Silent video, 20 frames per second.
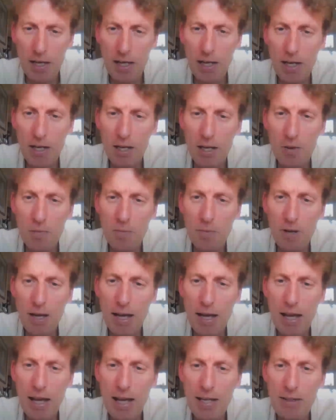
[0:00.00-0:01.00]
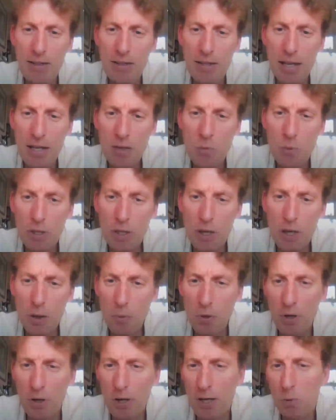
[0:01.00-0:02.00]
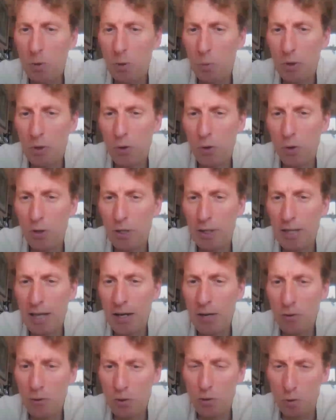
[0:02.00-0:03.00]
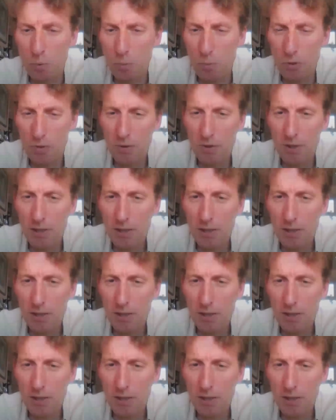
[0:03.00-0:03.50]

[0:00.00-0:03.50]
And then we apply what we call an outgroup.